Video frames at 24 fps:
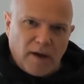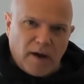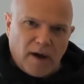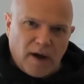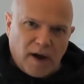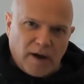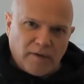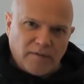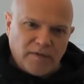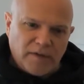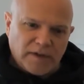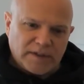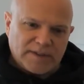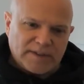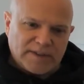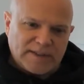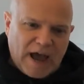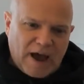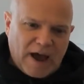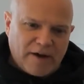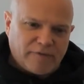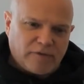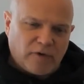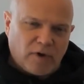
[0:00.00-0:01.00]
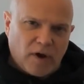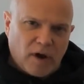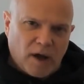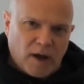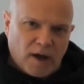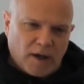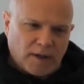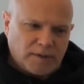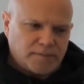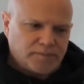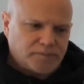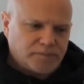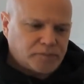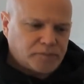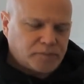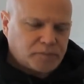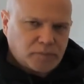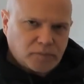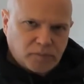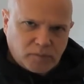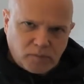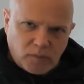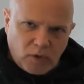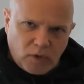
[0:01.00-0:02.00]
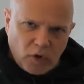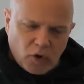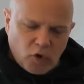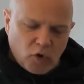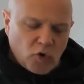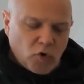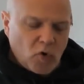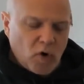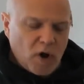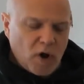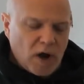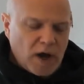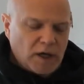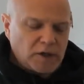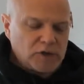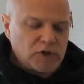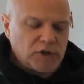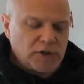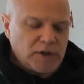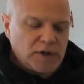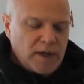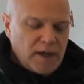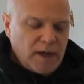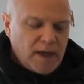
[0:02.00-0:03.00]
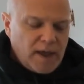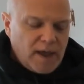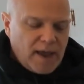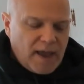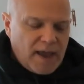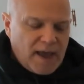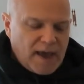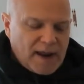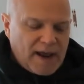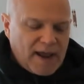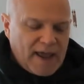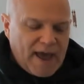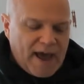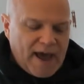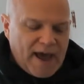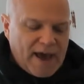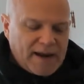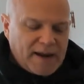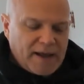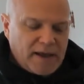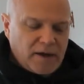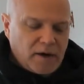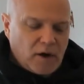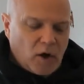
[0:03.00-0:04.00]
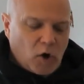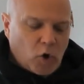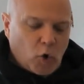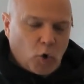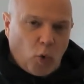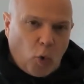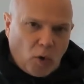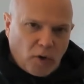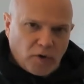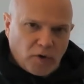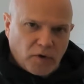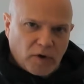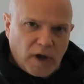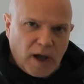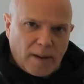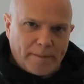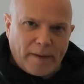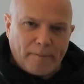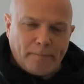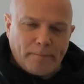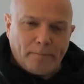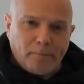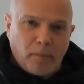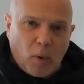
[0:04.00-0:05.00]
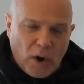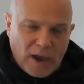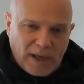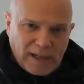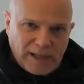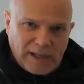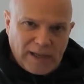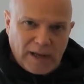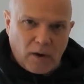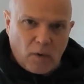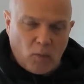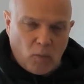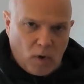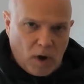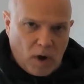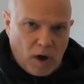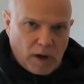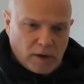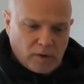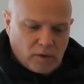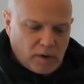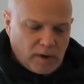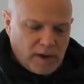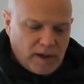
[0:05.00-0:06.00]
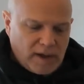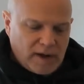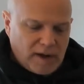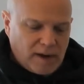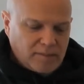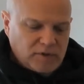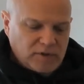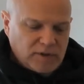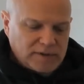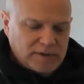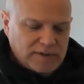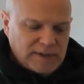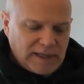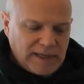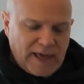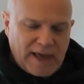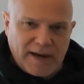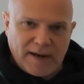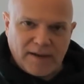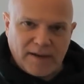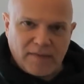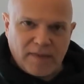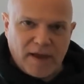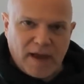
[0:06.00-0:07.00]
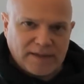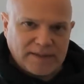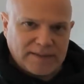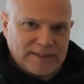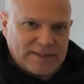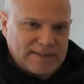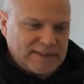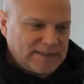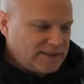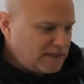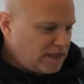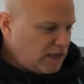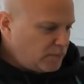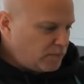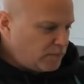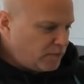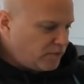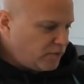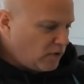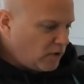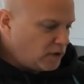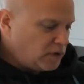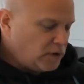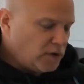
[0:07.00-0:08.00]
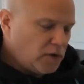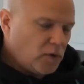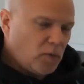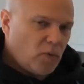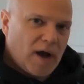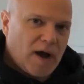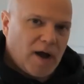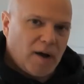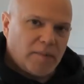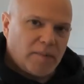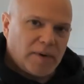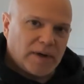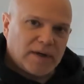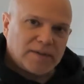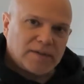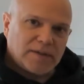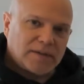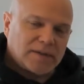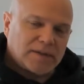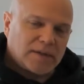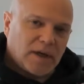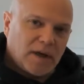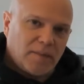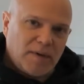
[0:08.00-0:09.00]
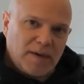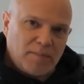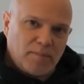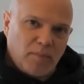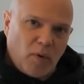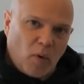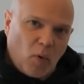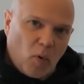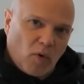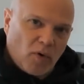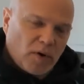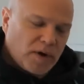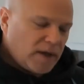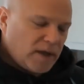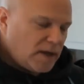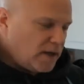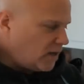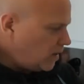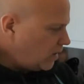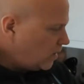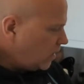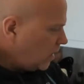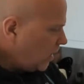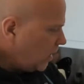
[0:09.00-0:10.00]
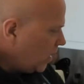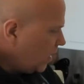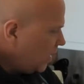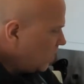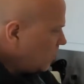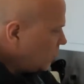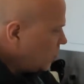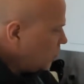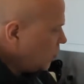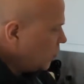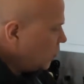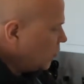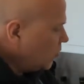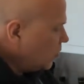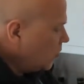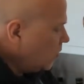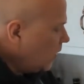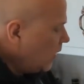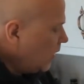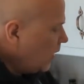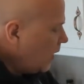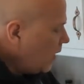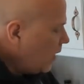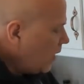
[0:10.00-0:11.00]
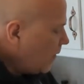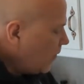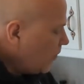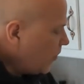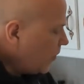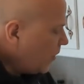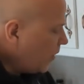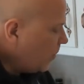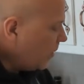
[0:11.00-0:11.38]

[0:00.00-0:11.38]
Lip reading: of the saffron crushed, and I added a 1/4 cup of boiling water, and I'm just letting that steep for a little while because it's going to be poured into the